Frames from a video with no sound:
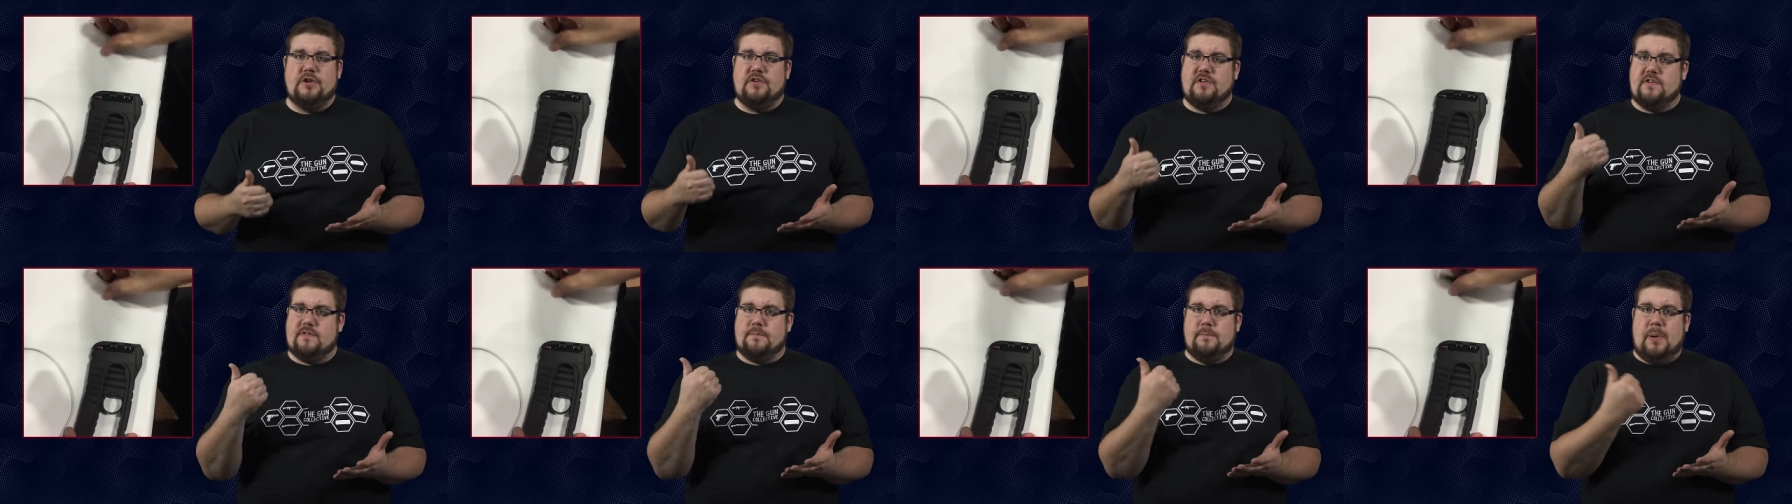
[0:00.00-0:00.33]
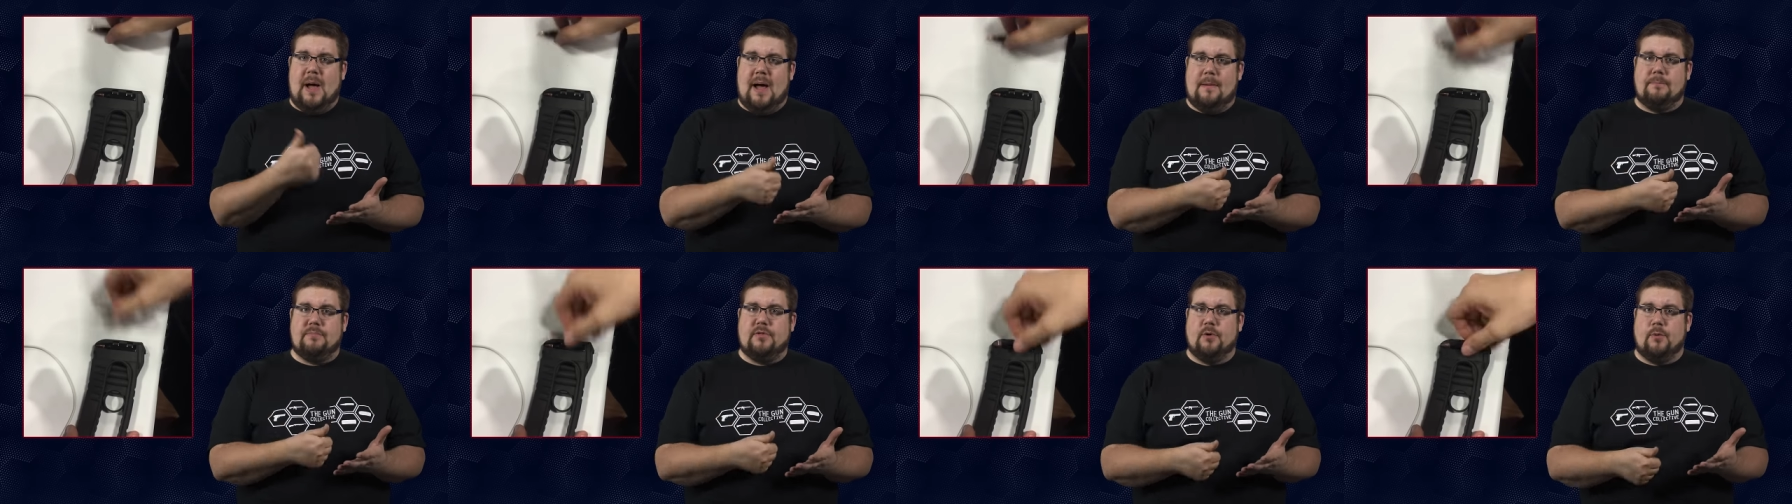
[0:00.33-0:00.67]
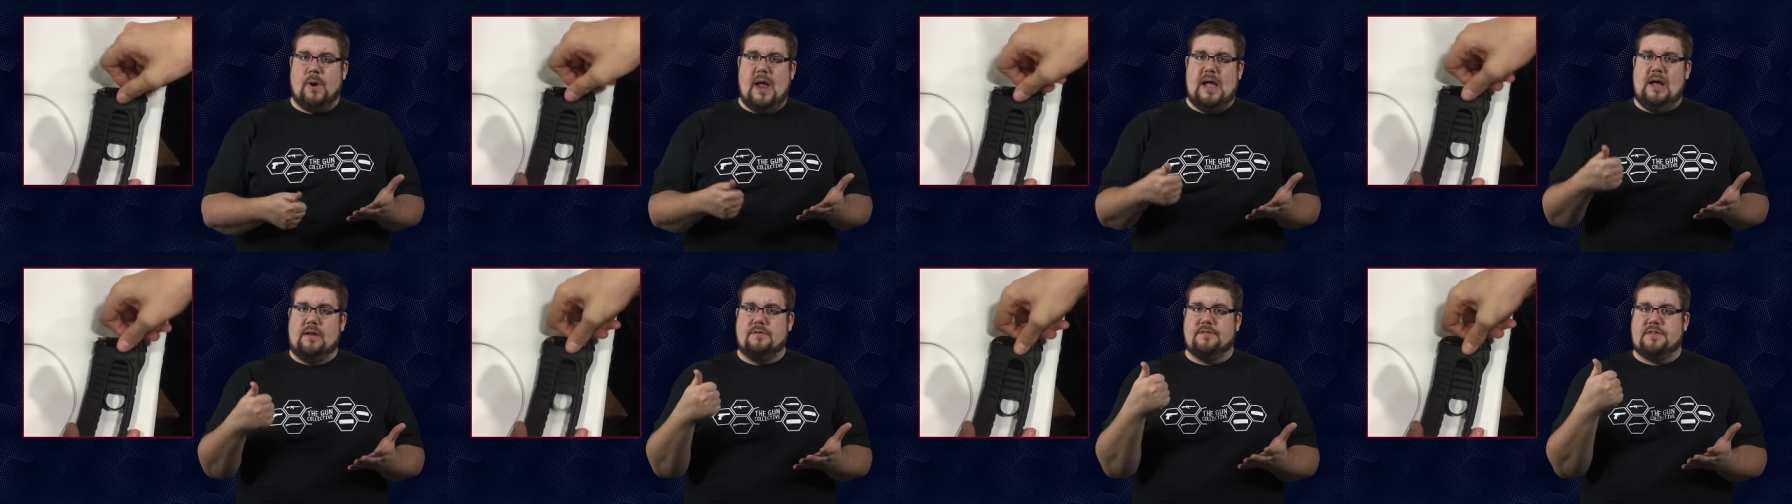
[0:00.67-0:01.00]
You just pop the
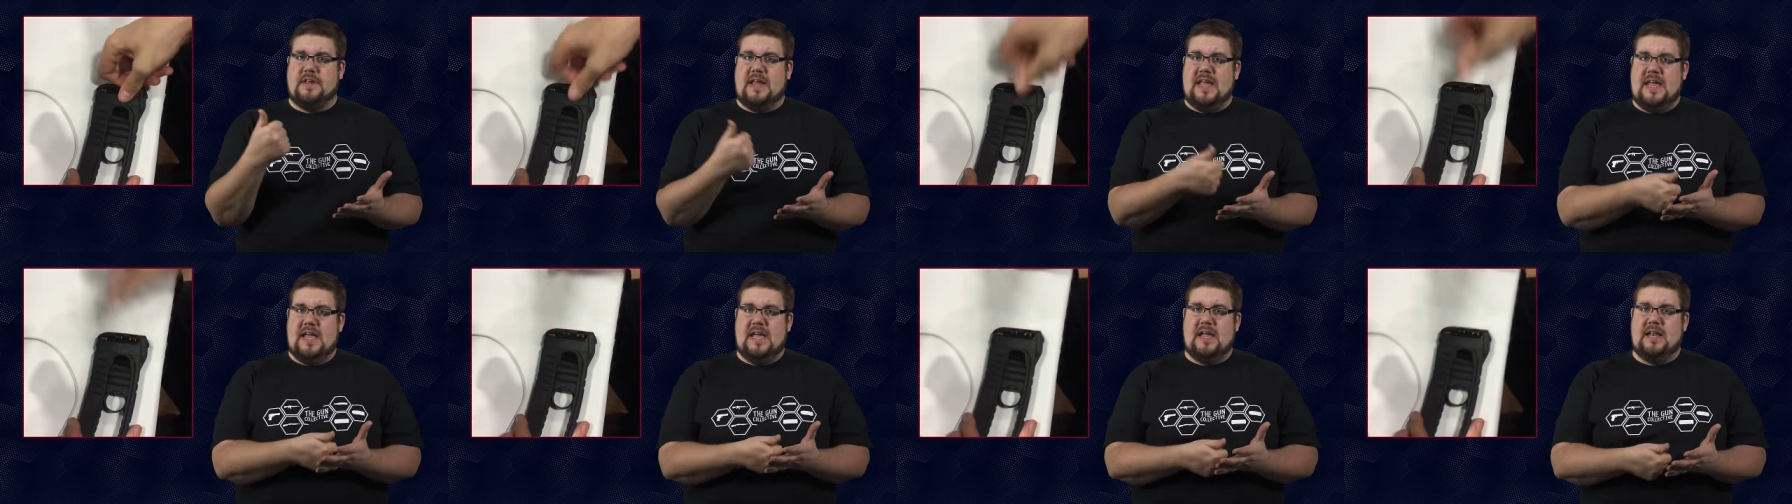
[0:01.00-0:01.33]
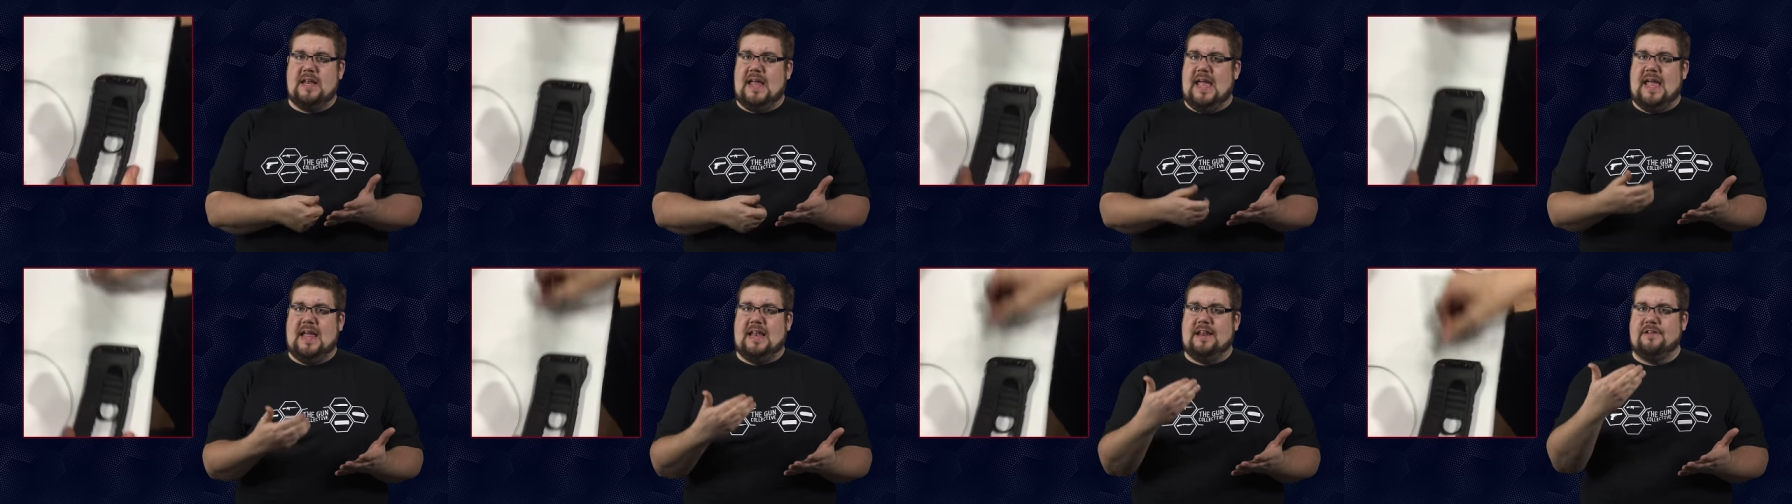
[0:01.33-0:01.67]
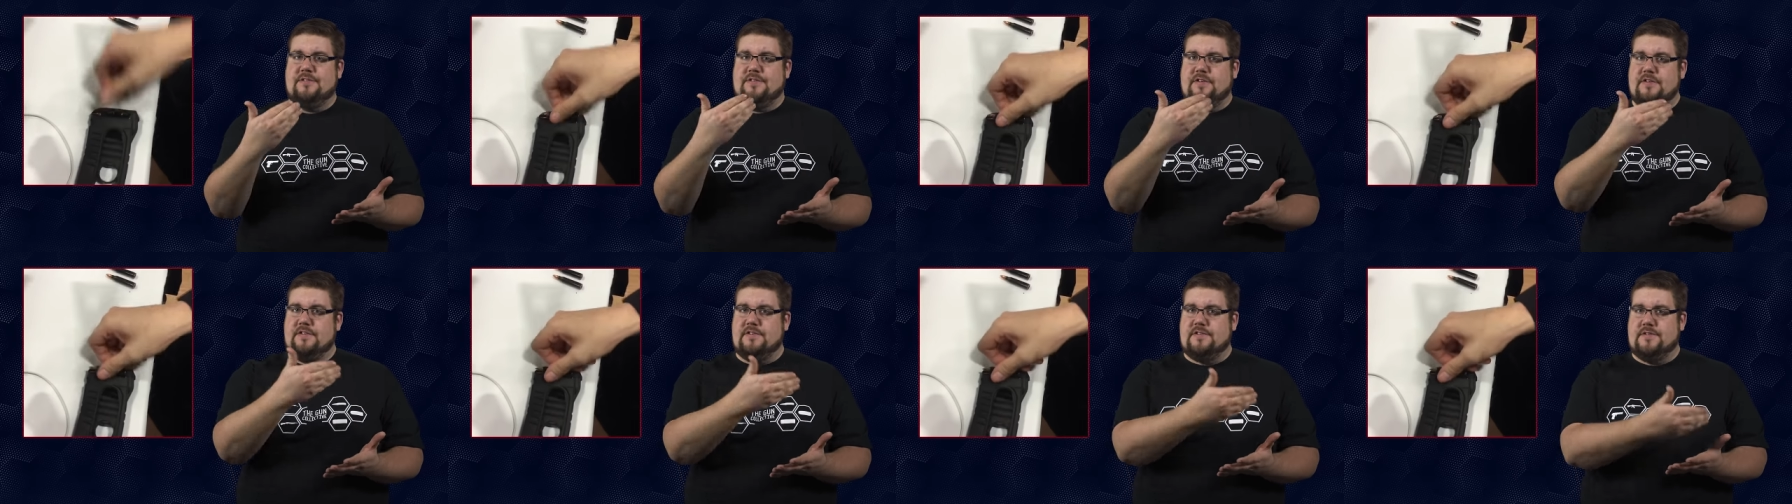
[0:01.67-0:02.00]
rounds in and
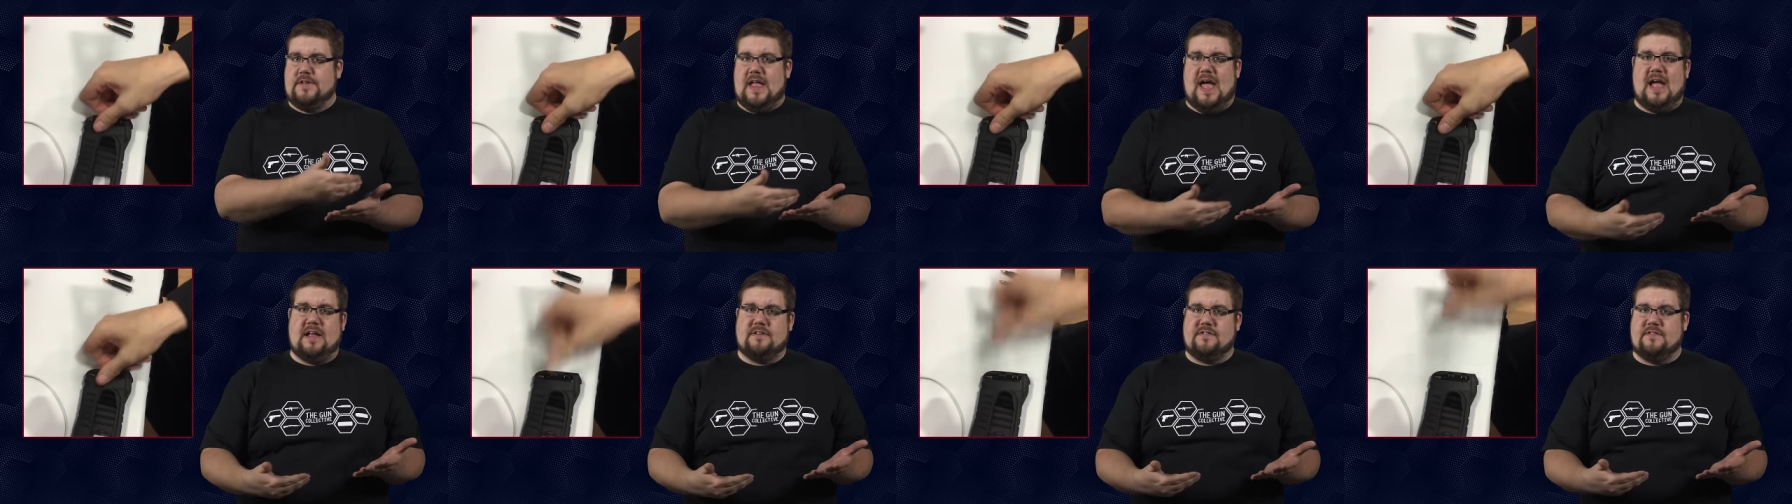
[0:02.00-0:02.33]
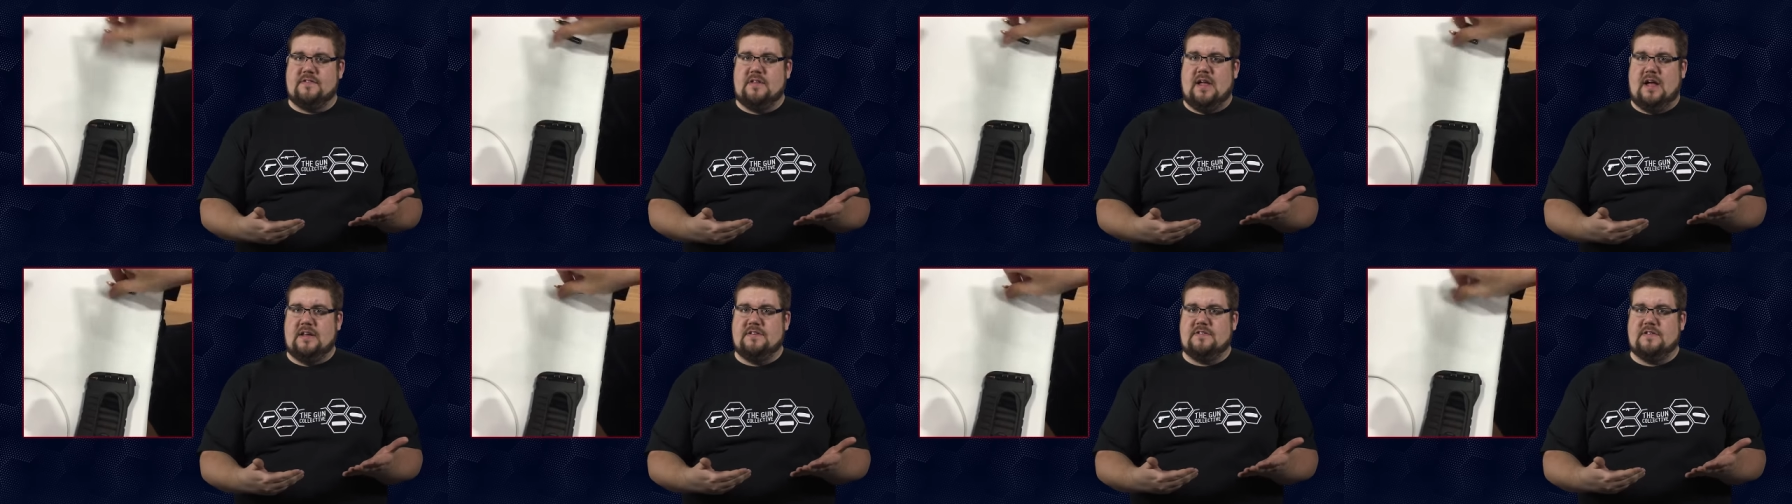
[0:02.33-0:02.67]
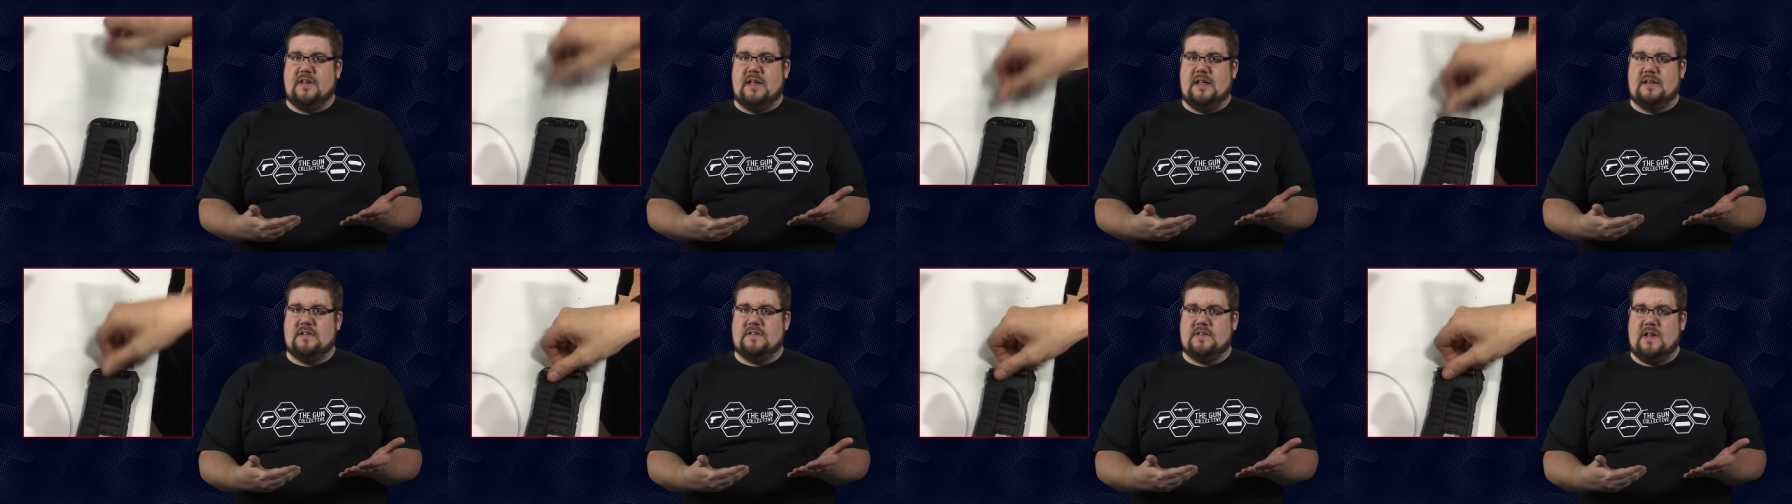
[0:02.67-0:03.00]
it just stacks nice
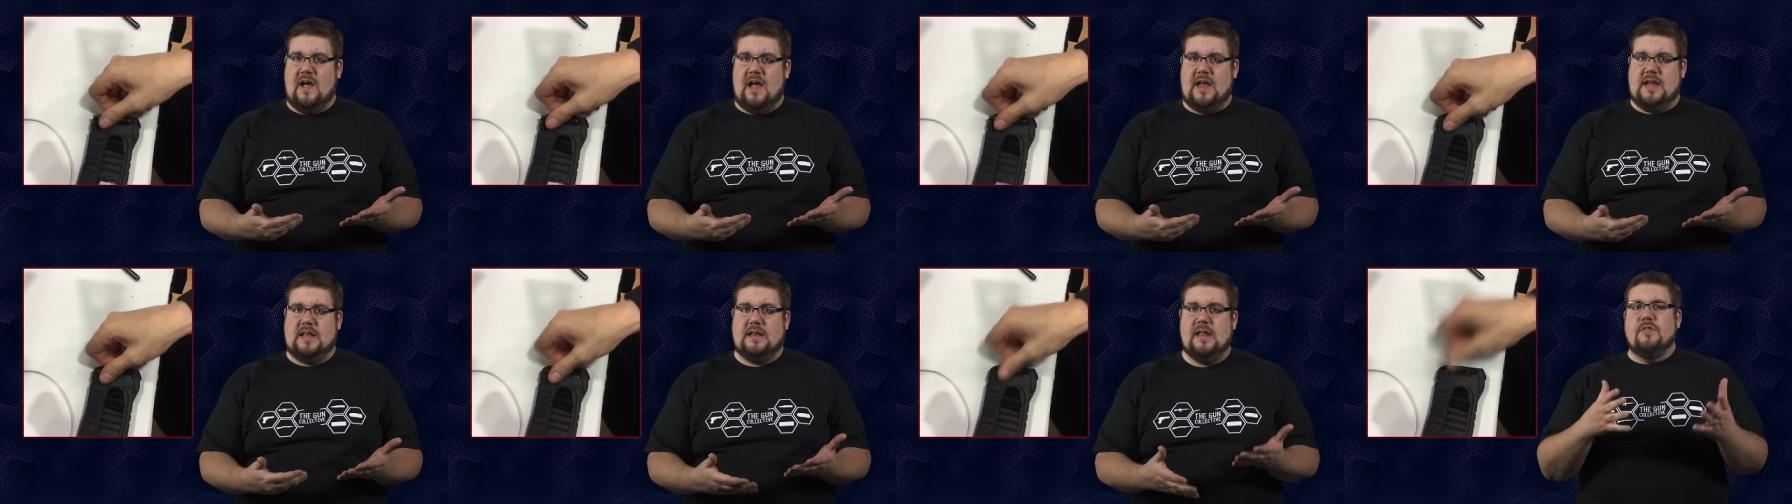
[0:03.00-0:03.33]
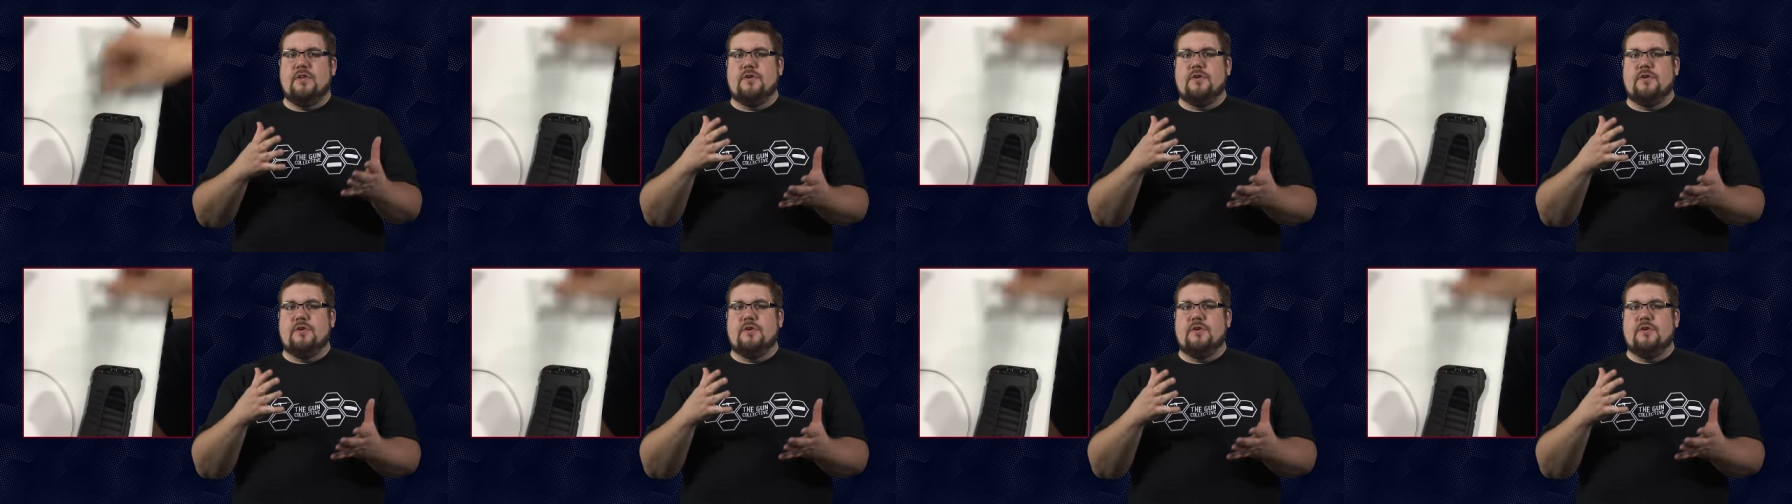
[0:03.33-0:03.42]
and tight.